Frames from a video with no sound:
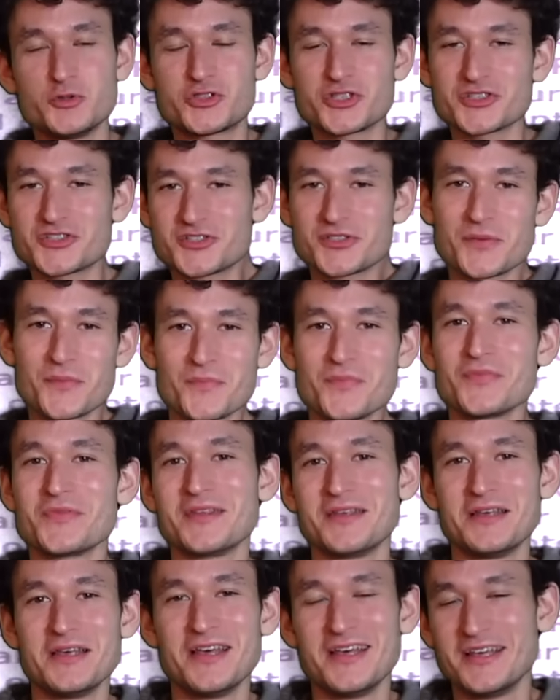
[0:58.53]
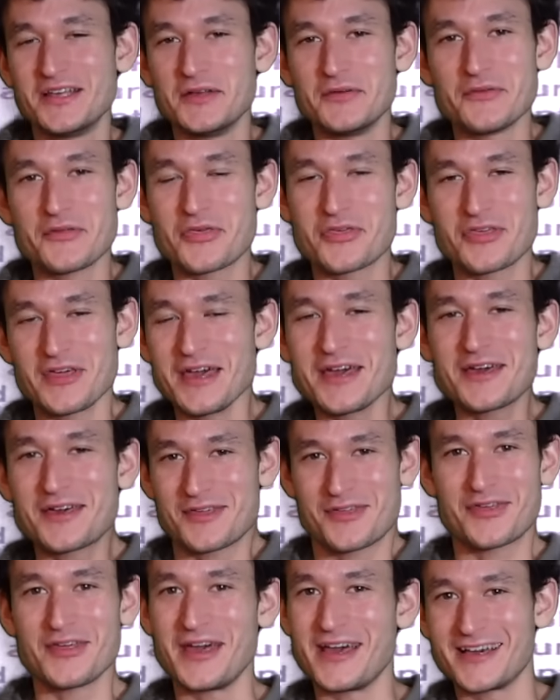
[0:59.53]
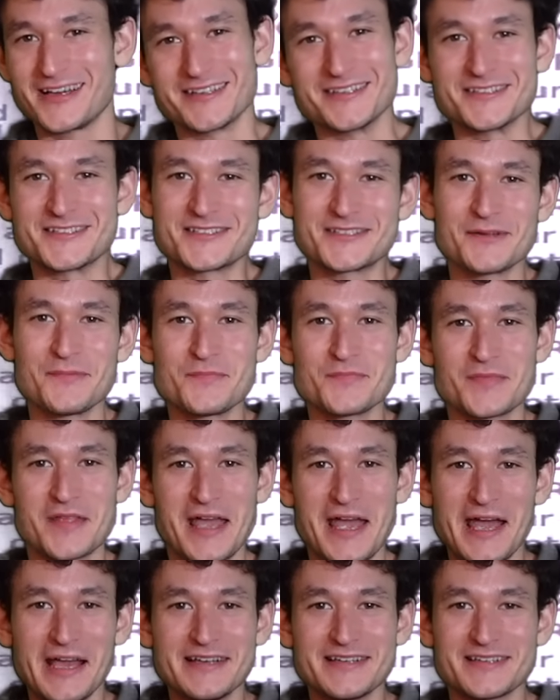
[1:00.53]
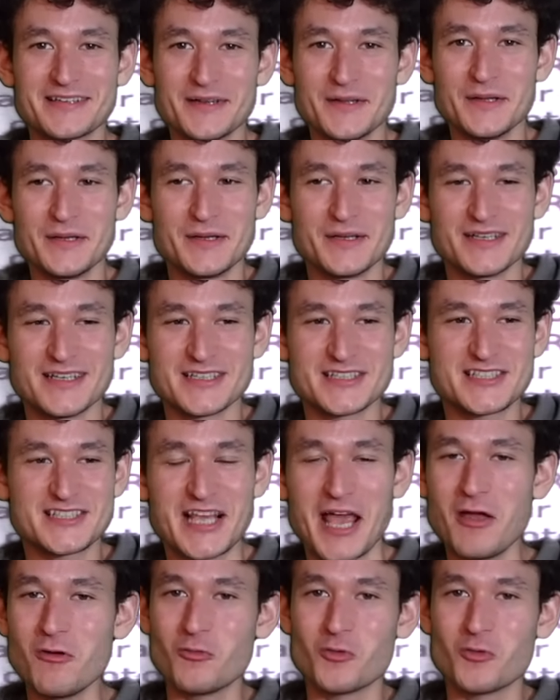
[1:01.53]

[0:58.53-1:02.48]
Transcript: just think things and say